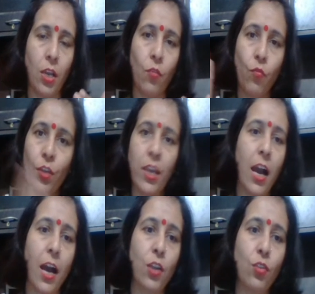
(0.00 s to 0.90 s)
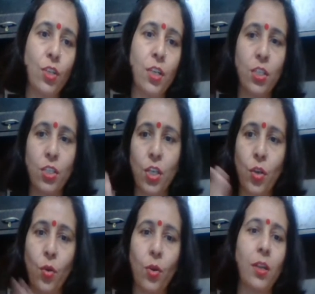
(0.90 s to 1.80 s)
We are using
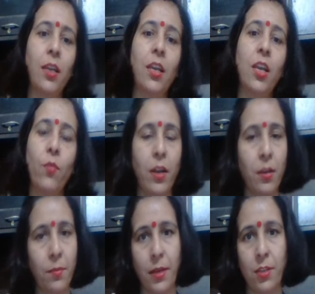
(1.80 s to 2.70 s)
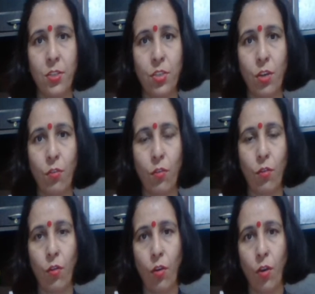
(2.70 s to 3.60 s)
Security Event Manager
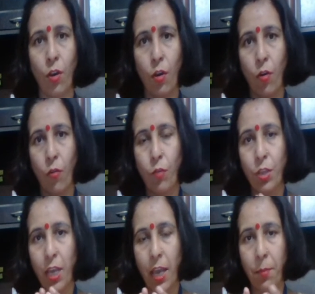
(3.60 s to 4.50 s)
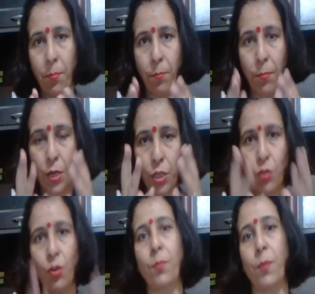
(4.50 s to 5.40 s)
with a
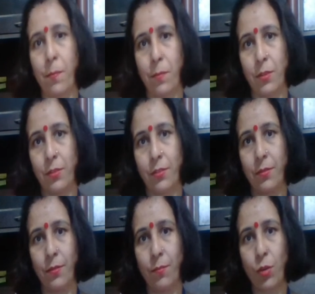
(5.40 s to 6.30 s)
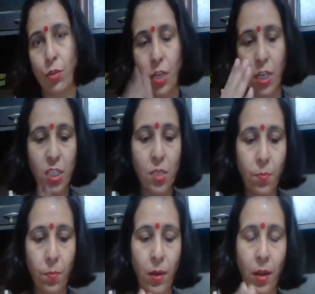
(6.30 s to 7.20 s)
particular purpose because
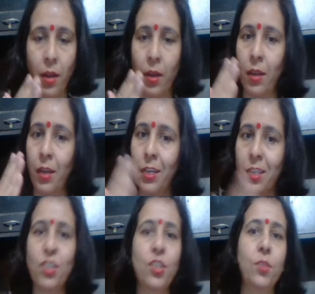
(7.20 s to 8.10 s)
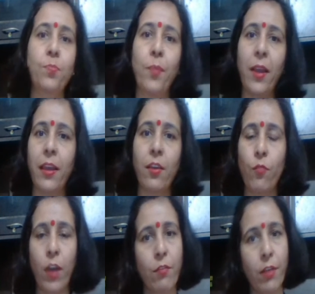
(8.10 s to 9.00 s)
it is playing
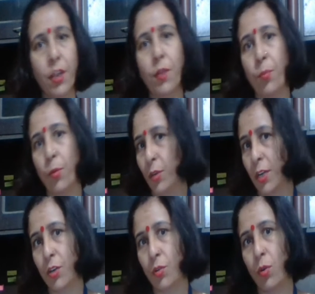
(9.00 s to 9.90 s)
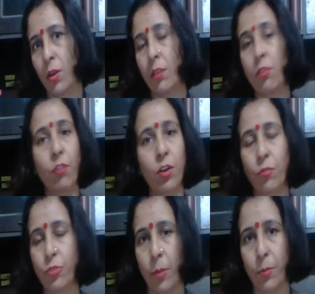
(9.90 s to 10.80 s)
very, very important role in the field
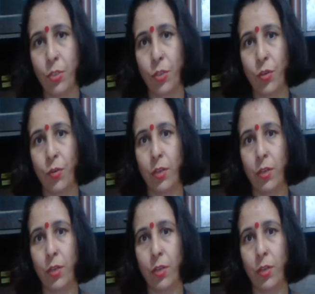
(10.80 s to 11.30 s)
of cybersecurity.